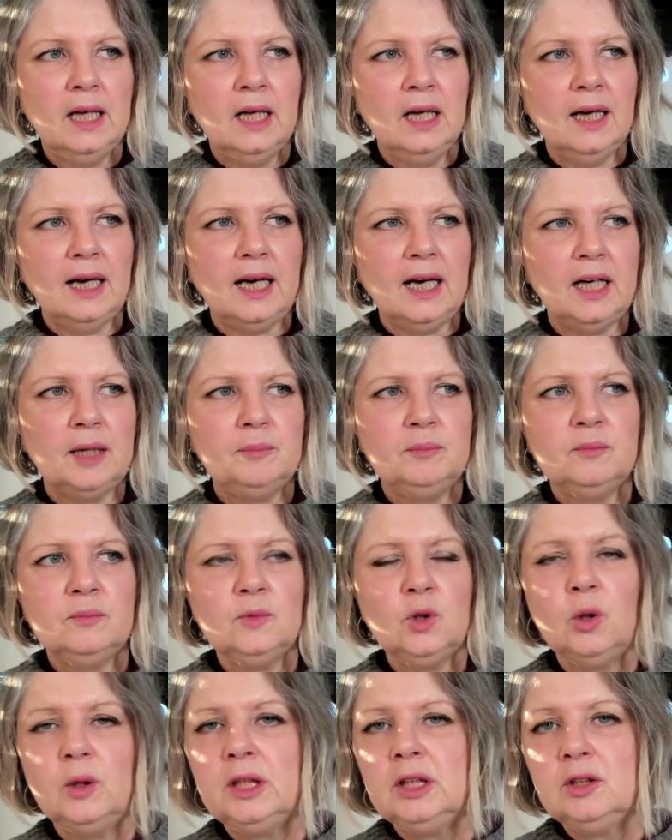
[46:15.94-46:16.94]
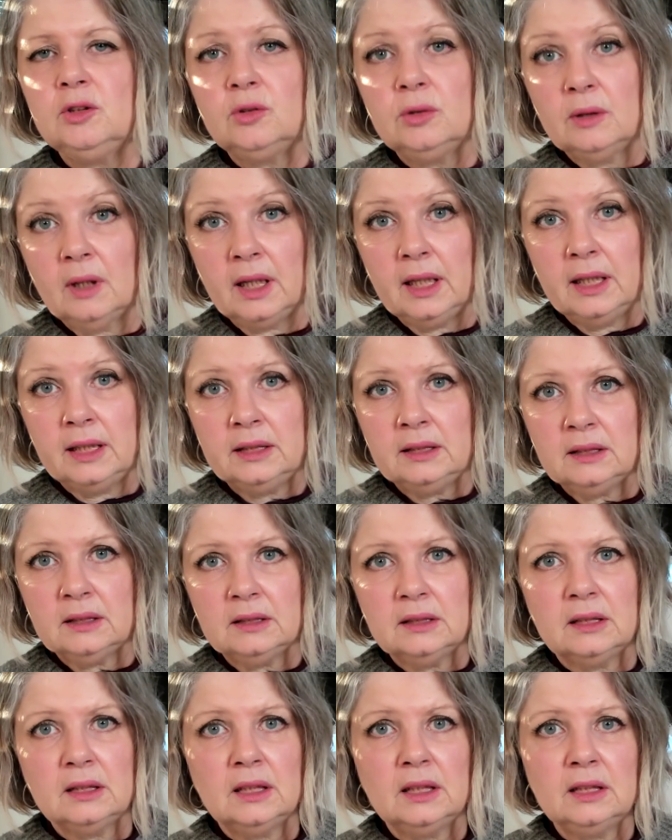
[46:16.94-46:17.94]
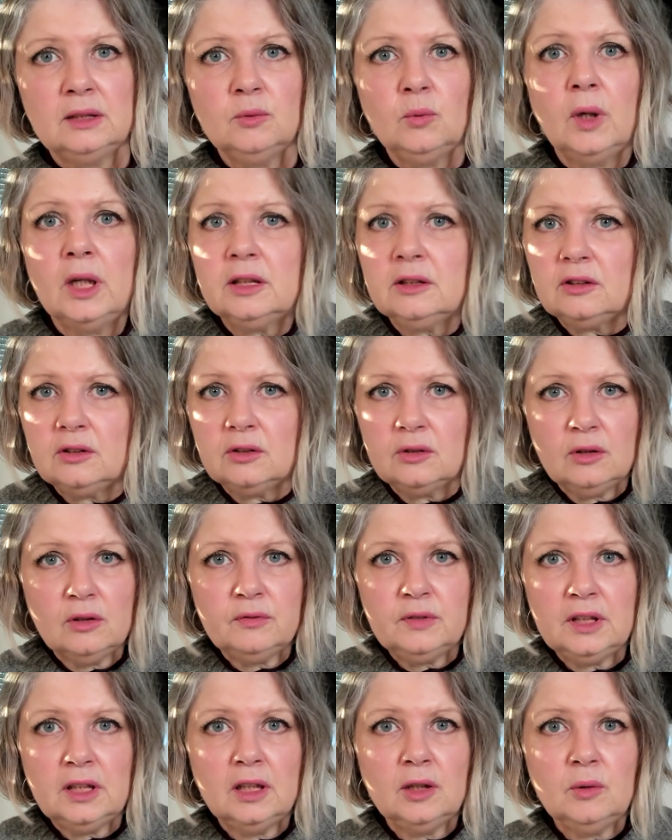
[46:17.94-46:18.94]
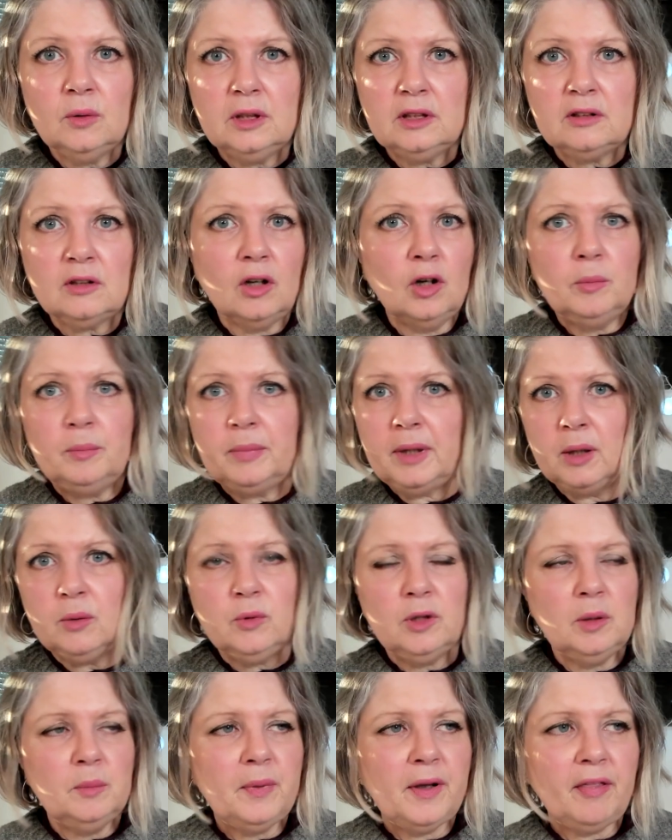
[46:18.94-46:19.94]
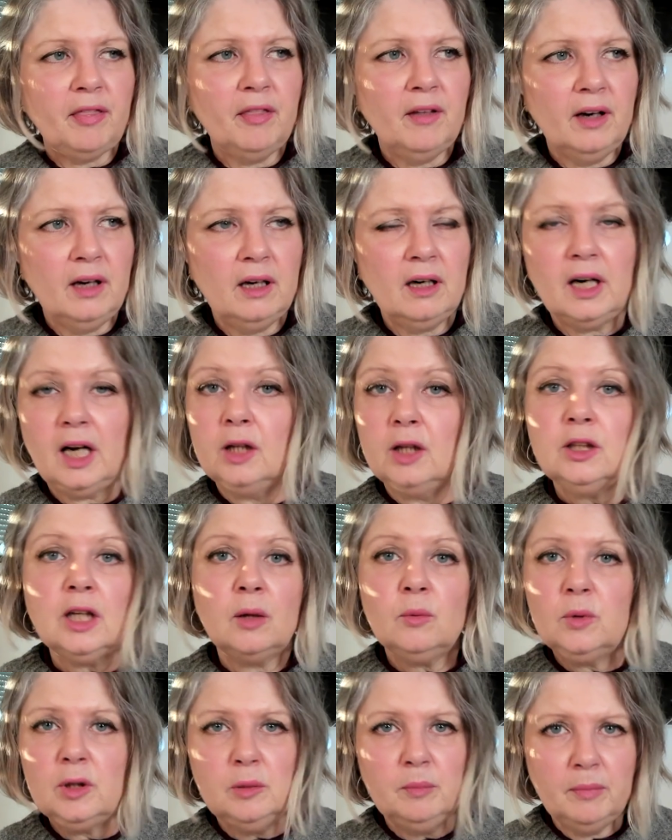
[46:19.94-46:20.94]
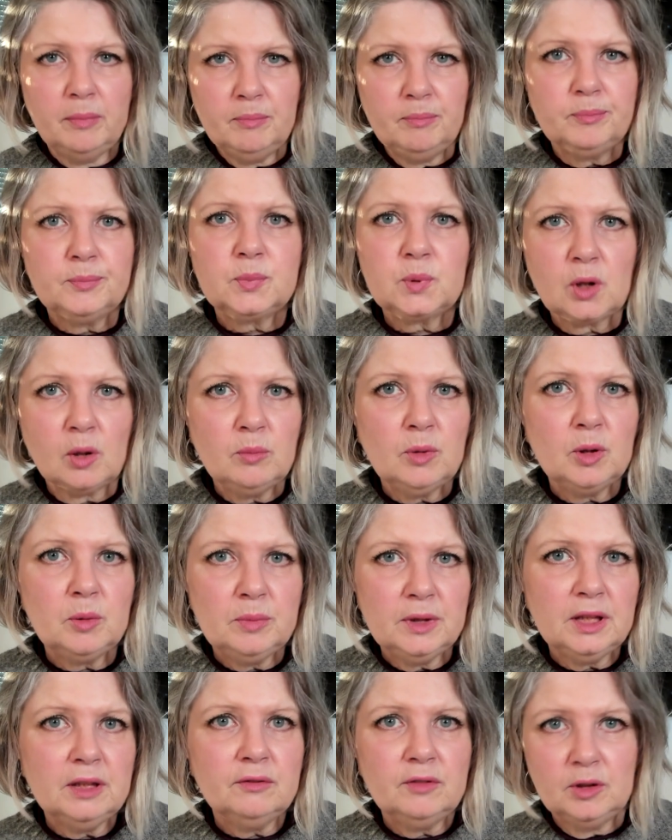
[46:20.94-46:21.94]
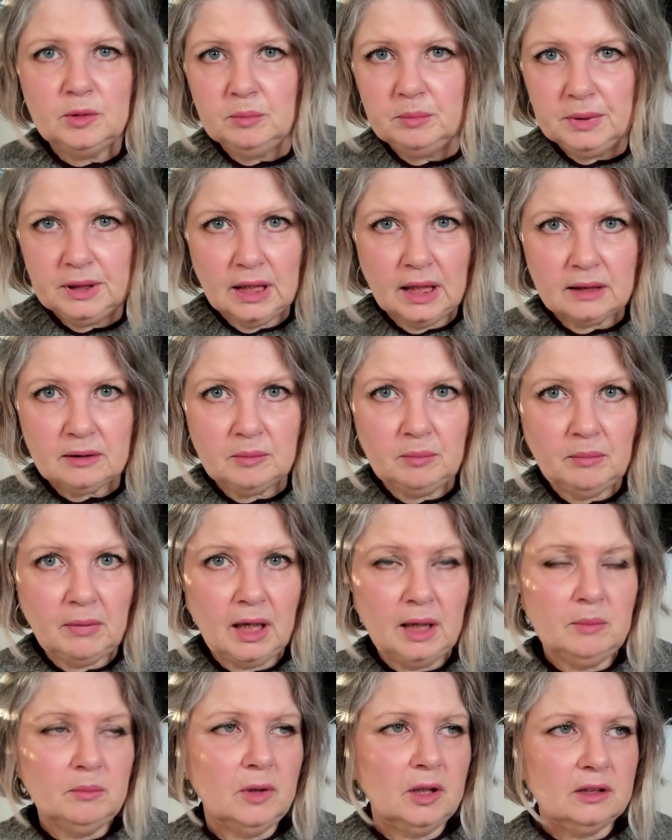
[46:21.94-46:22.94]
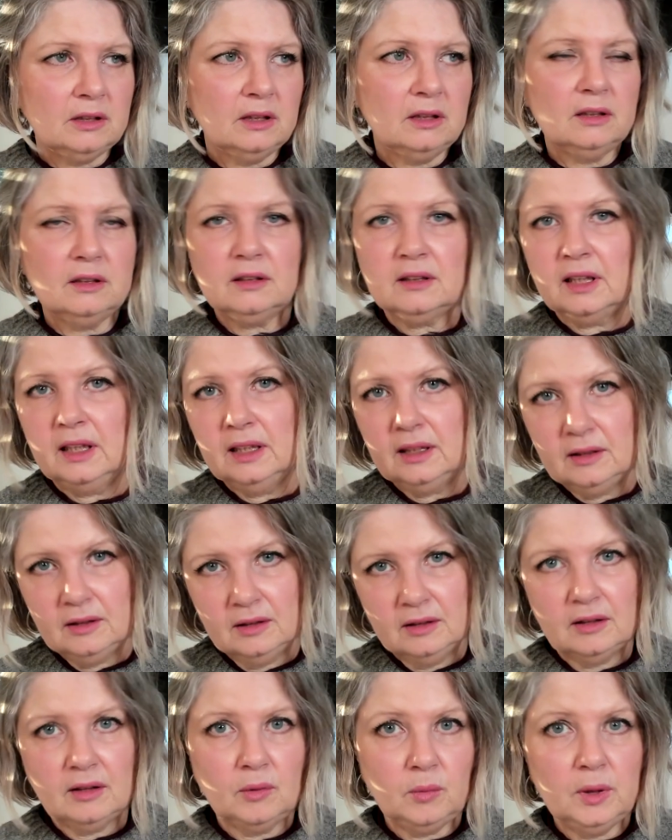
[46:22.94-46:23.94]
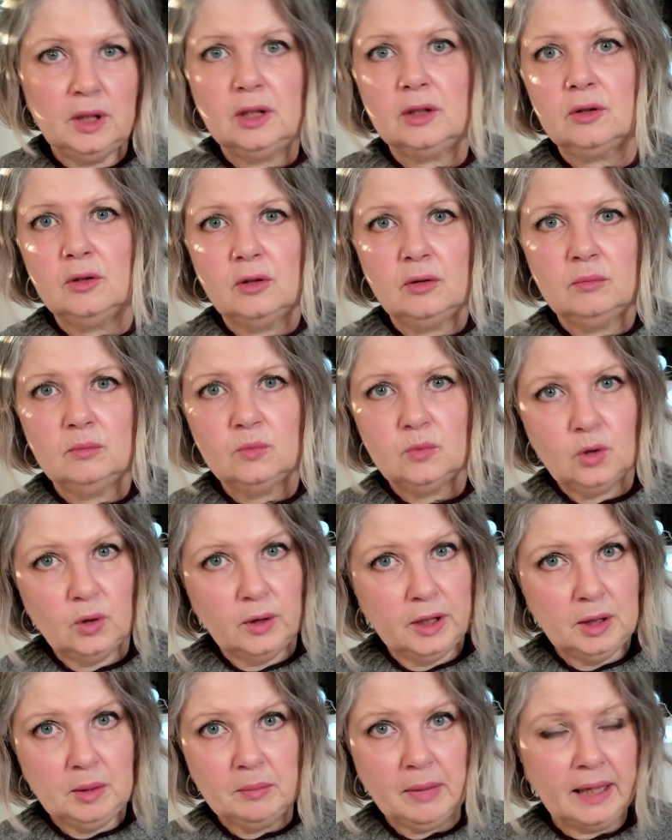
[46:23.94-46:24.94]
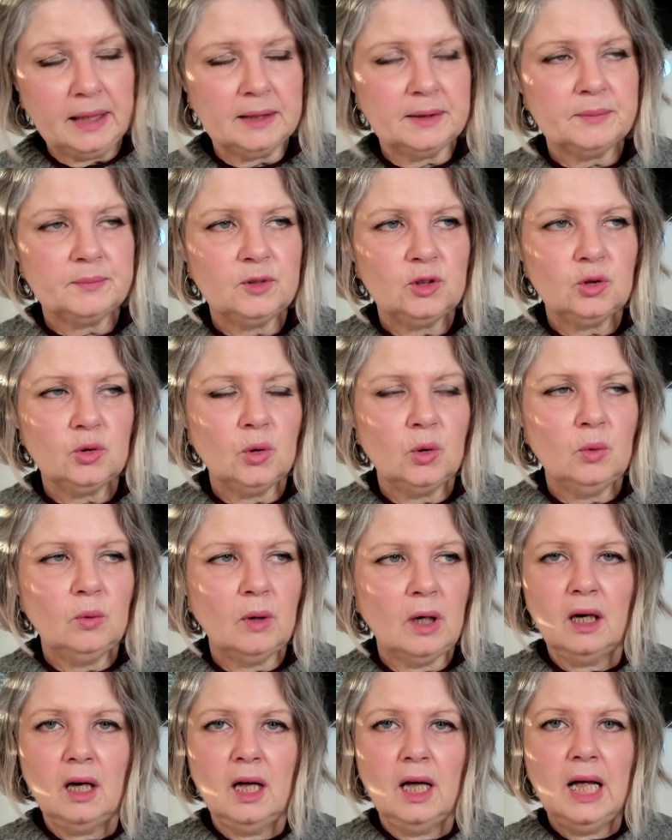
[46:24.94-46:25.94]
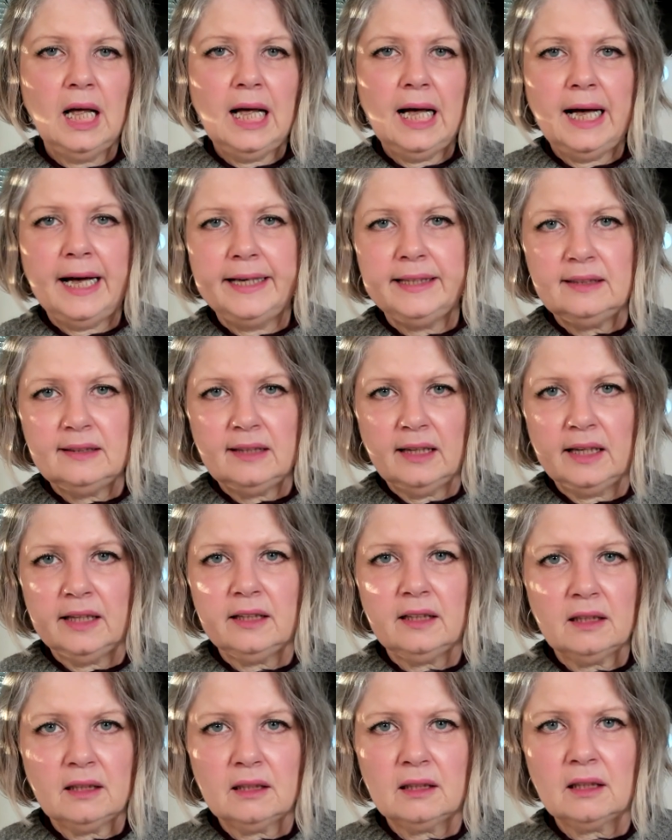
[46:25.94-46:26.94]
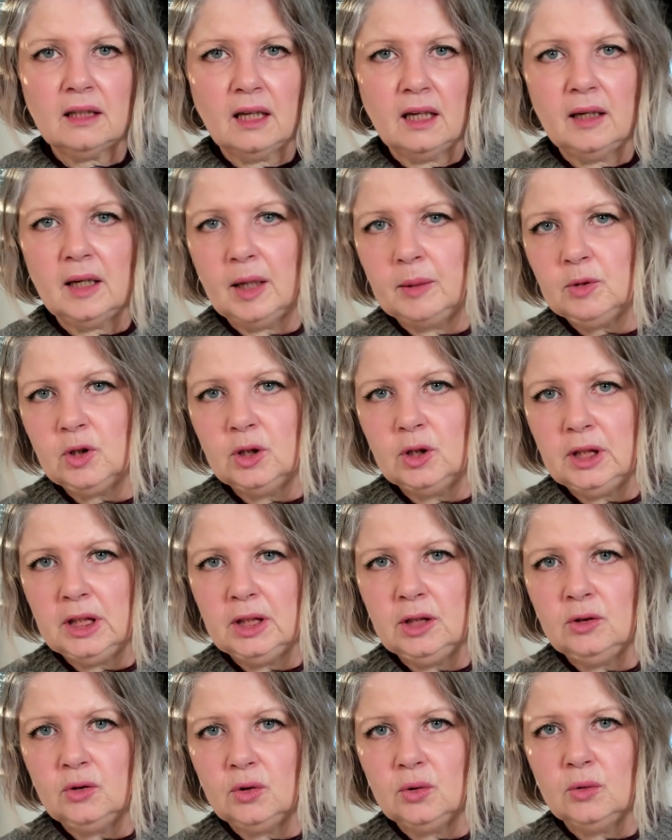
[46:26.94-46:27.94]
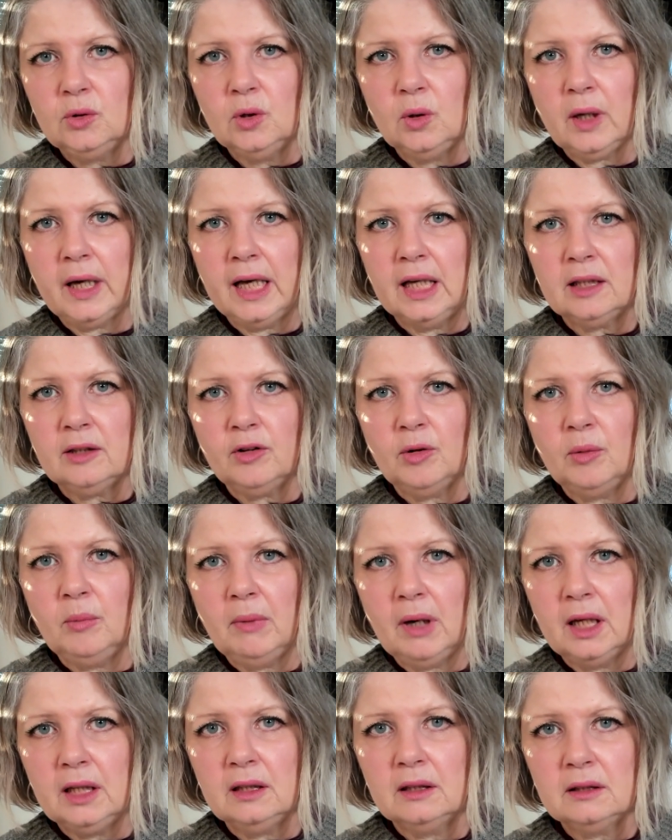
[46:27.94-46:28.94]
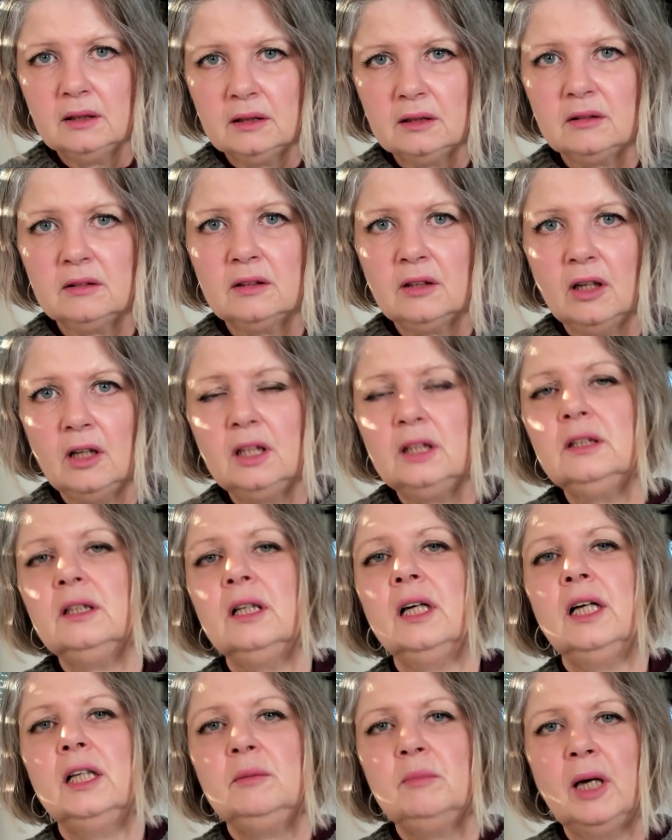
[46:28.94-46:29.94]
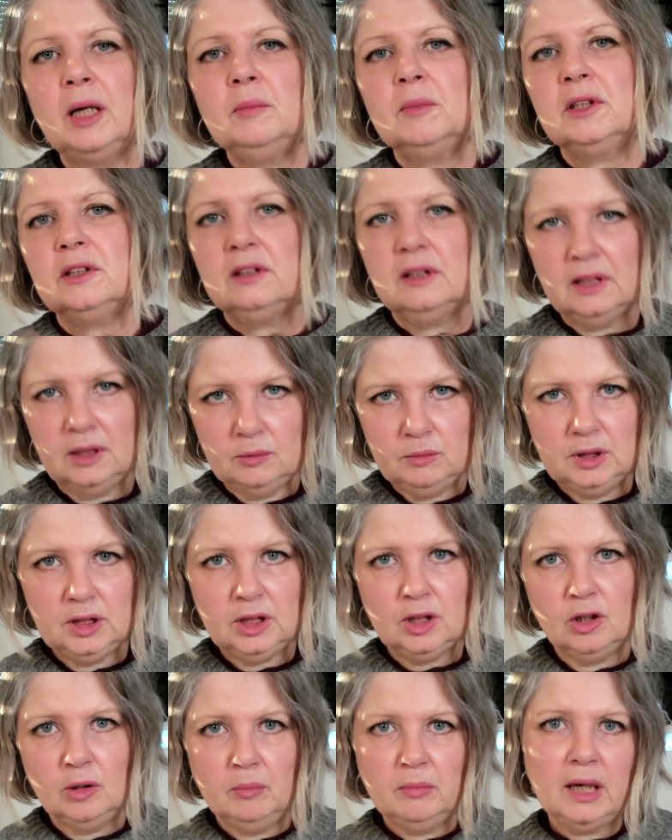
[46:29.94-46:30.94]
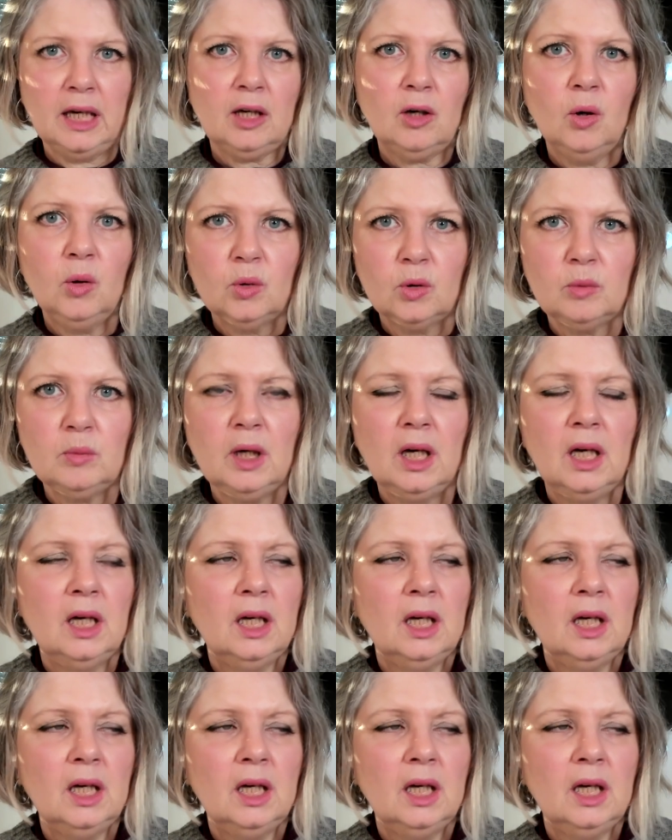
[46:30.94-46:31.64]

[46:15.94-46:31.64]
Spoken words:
I'm going to Rennes, and once the video is up, I will be there, and I will probably even be at my mother's, and we're going back. So I'm going to go get my youngest son and my mother, and we come back home.